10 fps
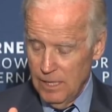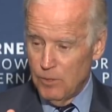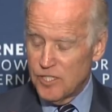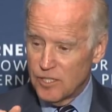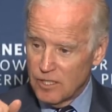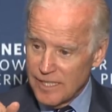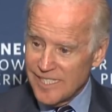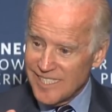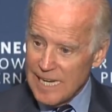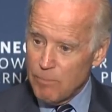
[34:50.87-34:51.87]
And we should at
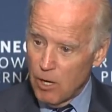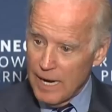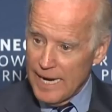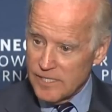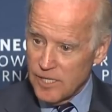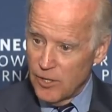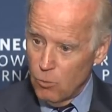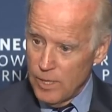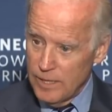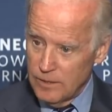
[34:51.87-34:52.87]
least keep our hands on
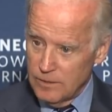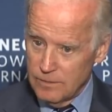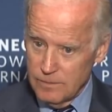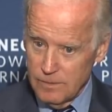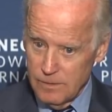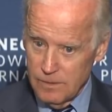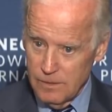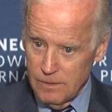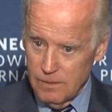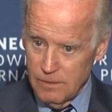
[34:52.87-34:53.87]
the wheel.
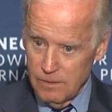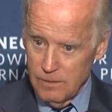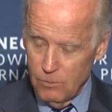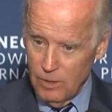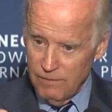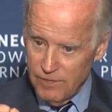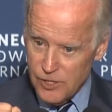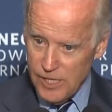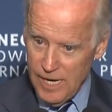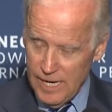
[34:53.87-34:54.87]
We have a
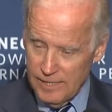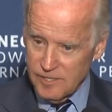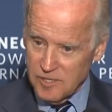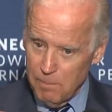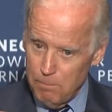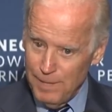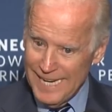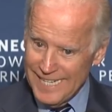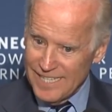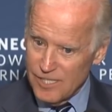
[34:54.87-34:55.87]
chance to
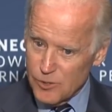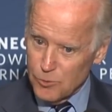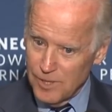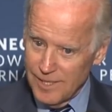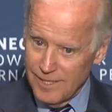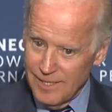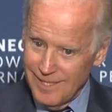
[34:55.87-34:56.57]
bend history,